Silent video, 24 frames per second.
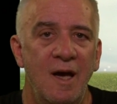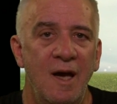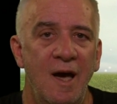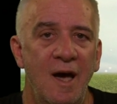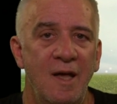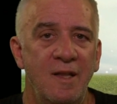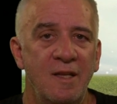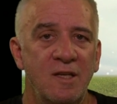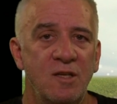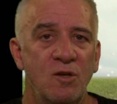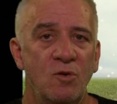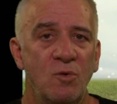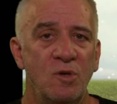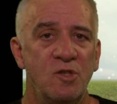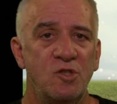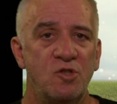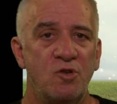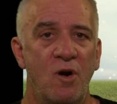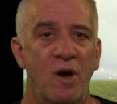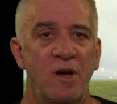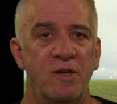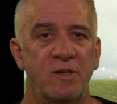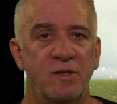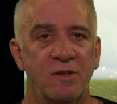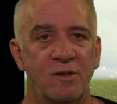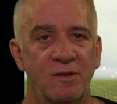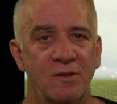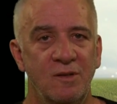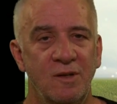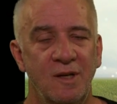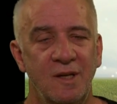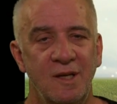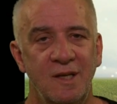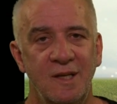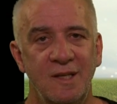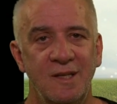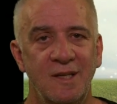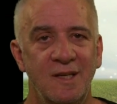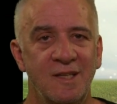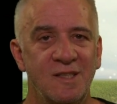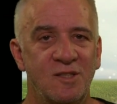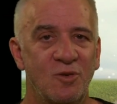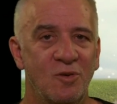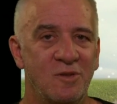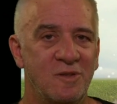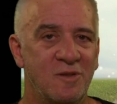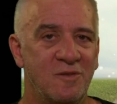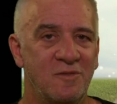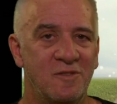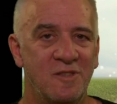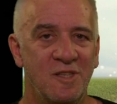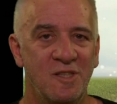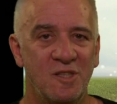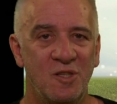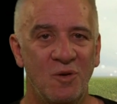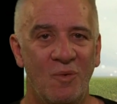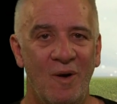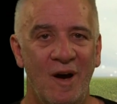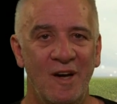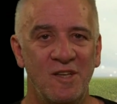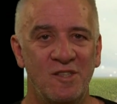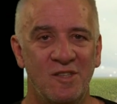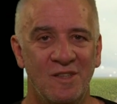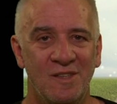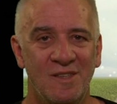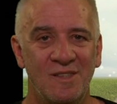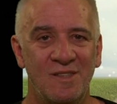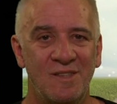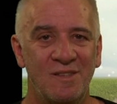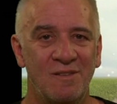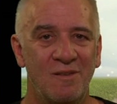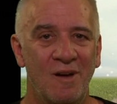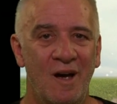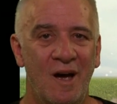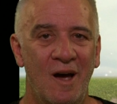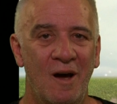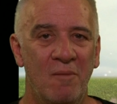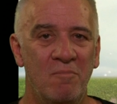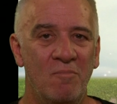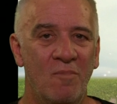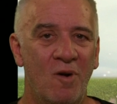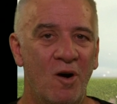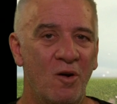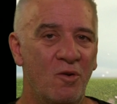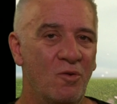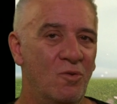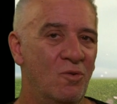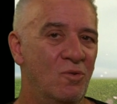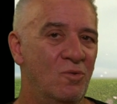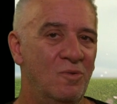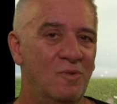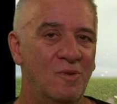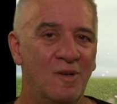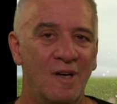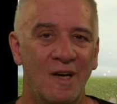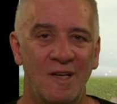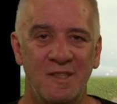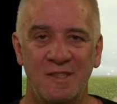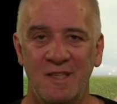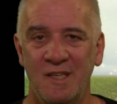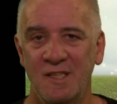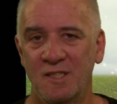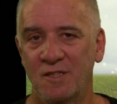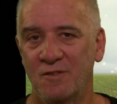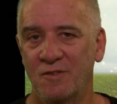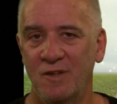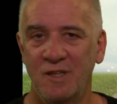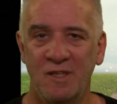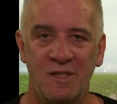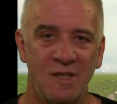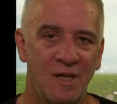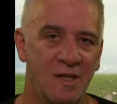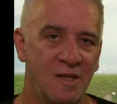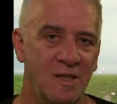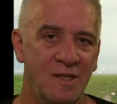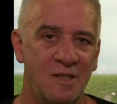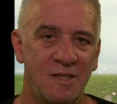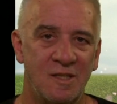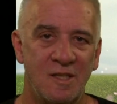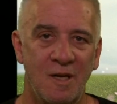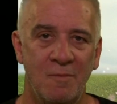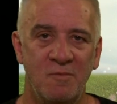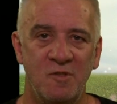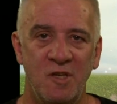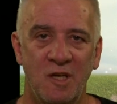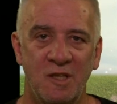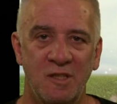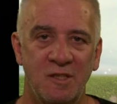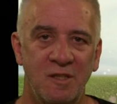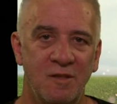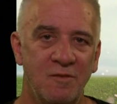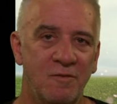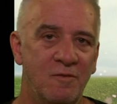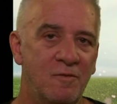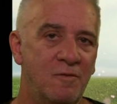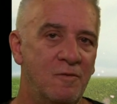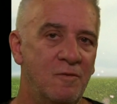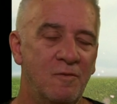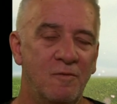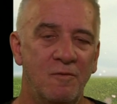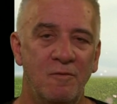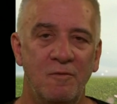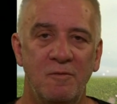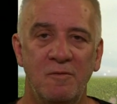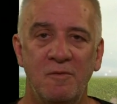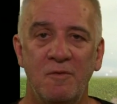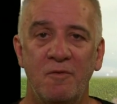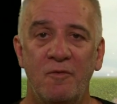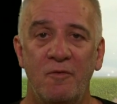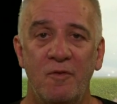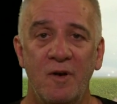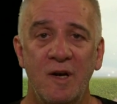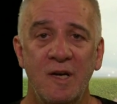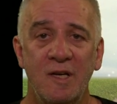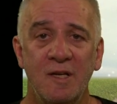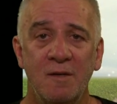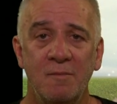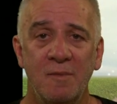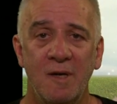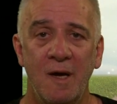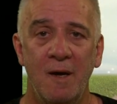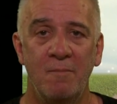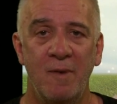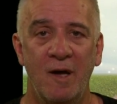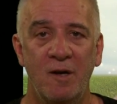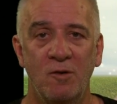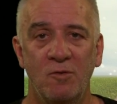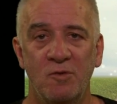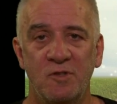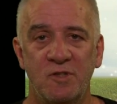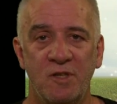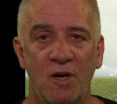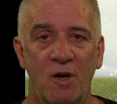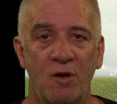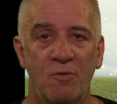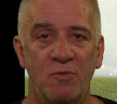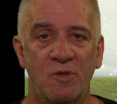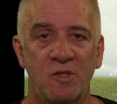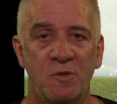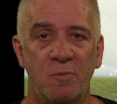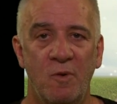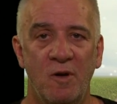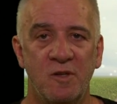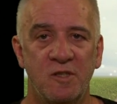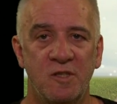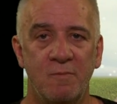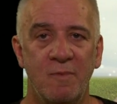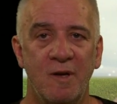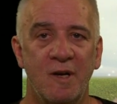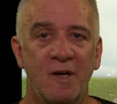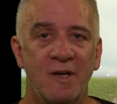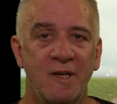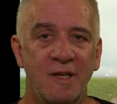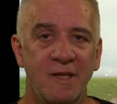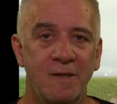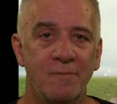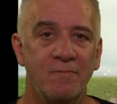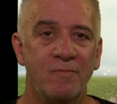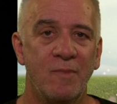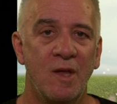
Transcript: And then you're always trying to, in these sorts of situations, model a sense of intersubjective freedom, but also responsibility.